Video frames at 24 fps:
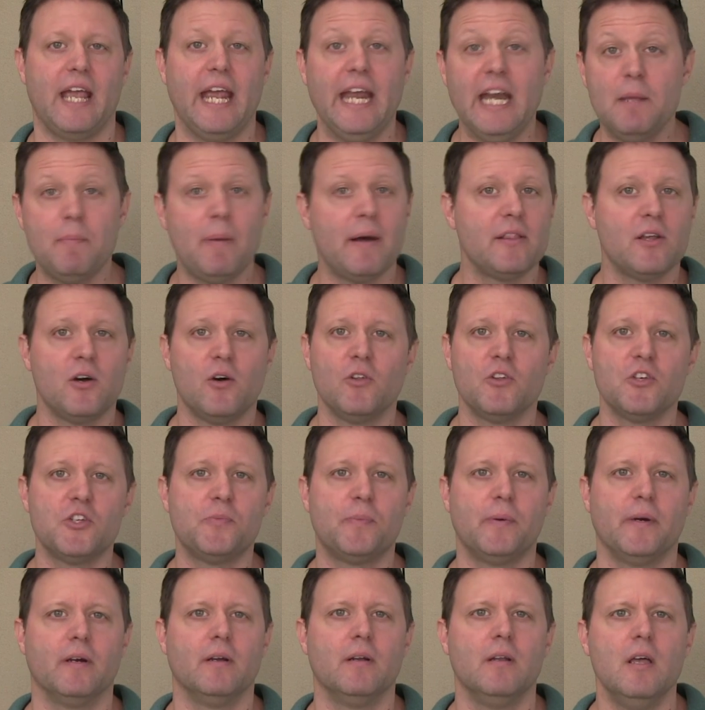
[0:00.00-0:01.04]
aided by the Holy
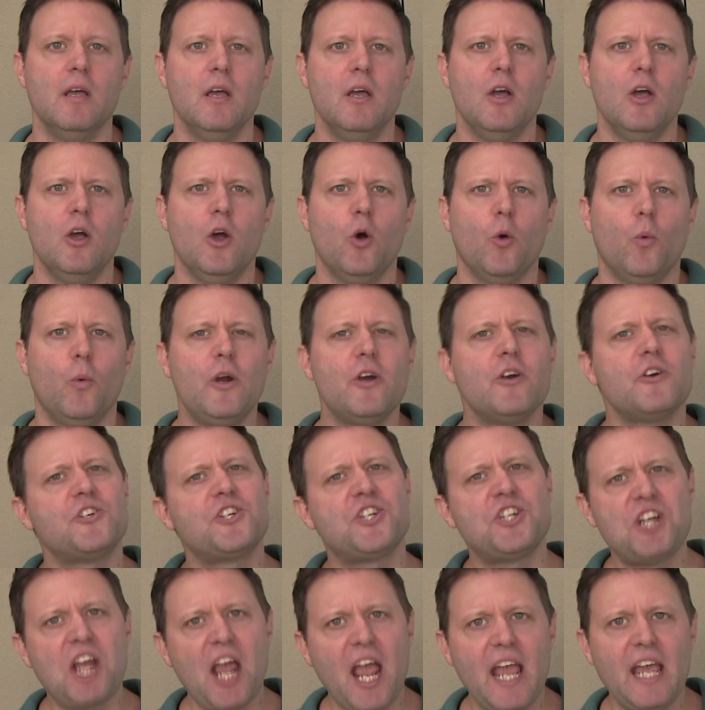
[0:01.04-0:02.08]
Spirit, we are
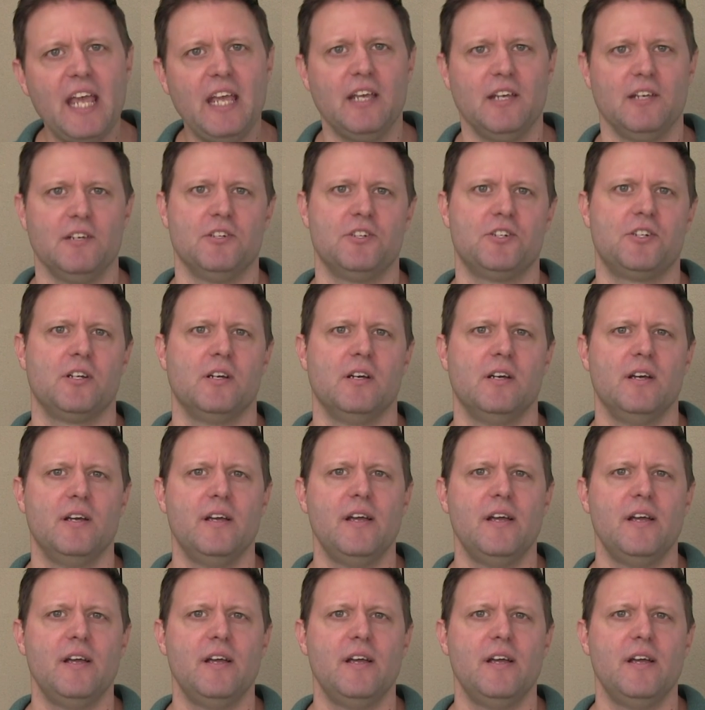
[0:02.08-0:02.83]
changed.